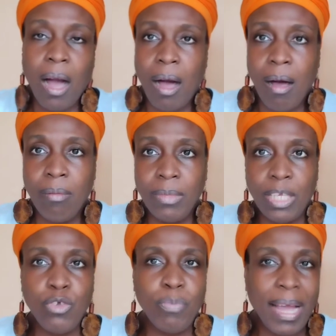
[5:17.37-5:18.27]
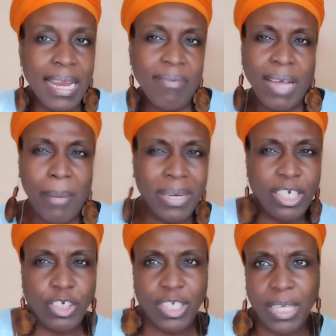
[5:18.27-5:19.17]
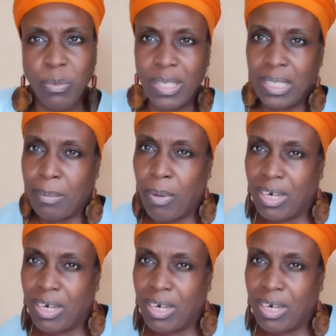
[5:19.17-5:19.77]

And you might have combination skin where some